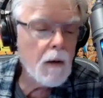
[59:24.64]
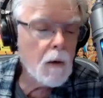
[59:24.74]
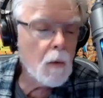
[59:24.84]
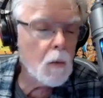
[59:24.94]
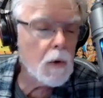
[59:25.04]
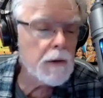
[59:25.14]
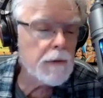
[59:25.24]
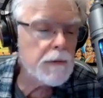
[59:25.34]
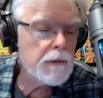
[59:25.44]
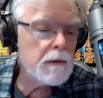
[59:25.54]

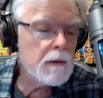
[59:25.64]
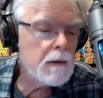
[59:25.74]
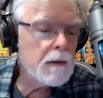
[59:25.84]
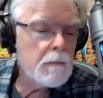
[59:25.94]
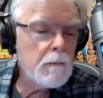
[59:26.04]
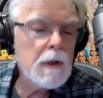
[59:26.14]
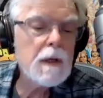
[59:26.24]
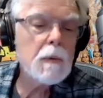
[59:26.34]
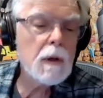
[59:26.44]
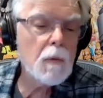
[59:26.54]
with
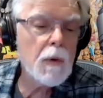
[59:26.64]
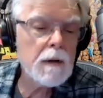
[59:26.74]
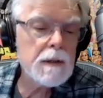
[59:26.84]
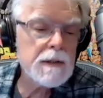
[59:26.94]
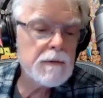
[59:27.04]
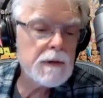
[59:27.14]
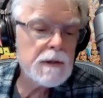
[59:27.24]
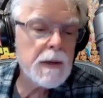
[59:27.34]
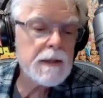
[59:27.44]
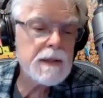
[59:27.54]
minimal awareness of the
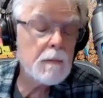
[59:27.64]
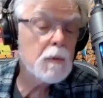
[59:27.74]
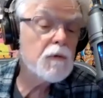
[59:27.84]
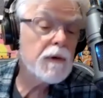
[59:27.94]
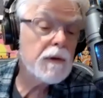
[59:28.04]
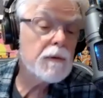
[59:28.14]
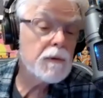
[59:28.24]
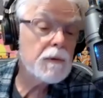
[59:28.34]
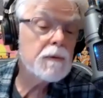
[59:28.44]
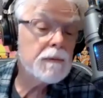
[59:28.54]
space I'm moving
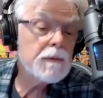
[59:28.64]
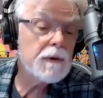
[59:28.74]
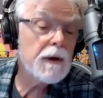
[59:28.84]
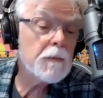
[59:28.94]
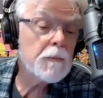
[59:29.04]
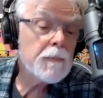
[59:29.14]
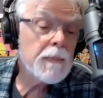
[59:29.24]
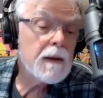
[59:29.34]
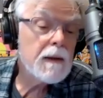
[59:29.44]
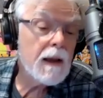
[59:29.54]
through,
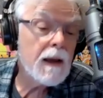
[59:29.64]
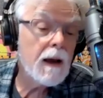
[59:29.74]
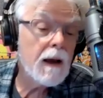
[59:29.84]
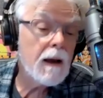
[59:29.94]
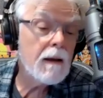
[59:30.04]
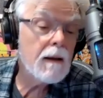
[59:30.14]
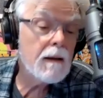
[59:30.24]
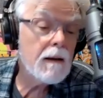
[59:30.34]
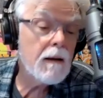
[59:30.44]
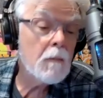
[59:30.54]

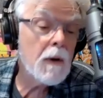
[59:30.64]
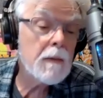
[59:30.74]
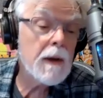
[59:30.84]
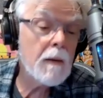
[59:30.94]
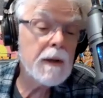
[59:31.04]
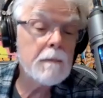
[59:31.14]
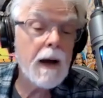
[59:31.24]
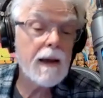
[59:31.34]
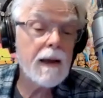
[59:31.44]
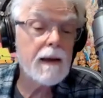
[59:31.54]
or maybe I'm in
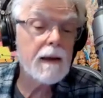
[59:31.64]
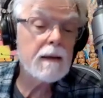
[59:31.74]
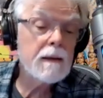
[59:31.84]
my head.